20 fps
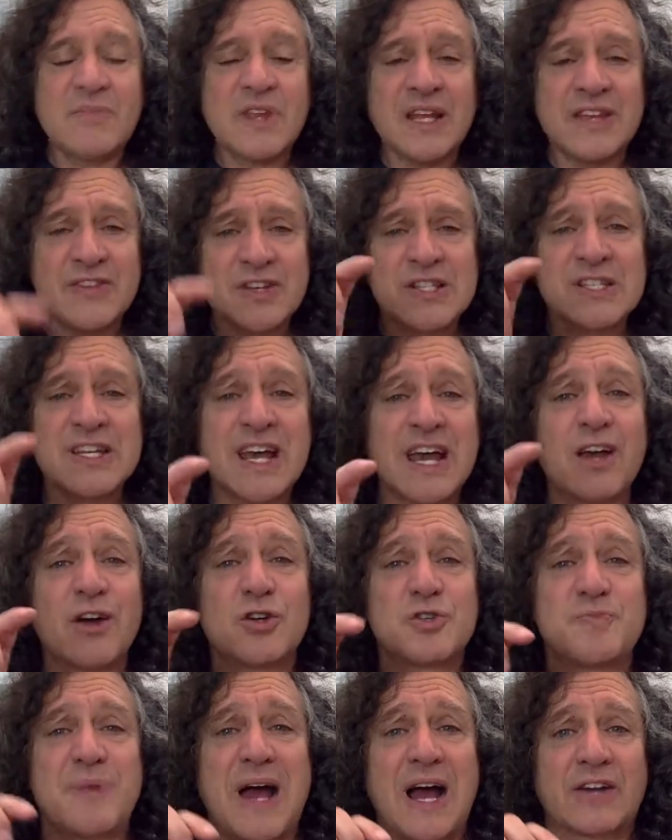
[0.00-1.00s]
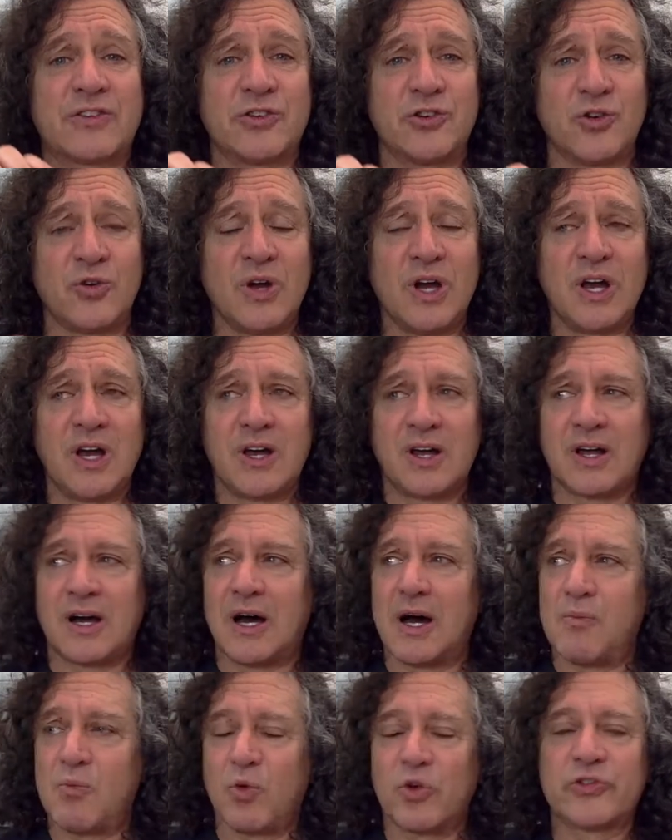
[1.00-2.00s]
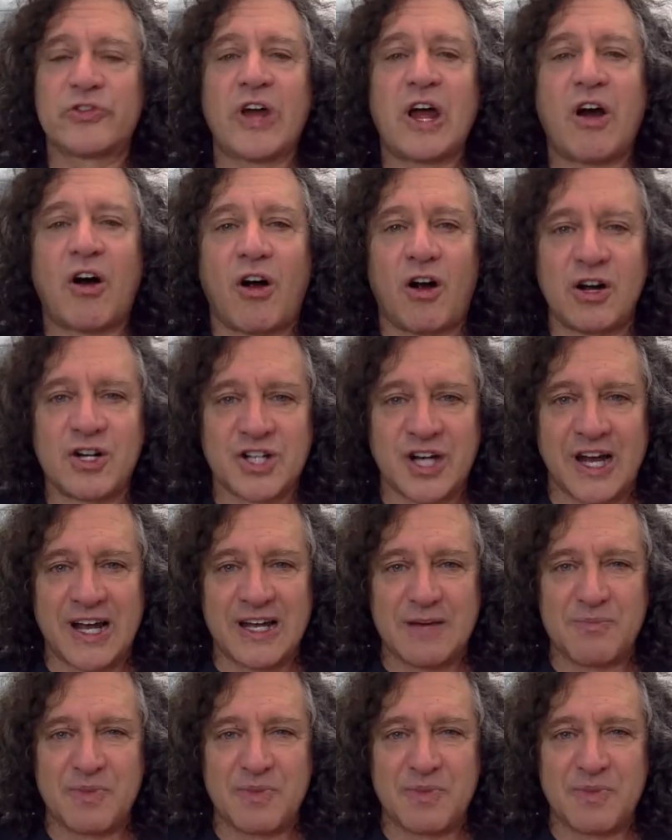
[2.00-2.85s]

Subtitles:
This again goes back to, we'll say arch height,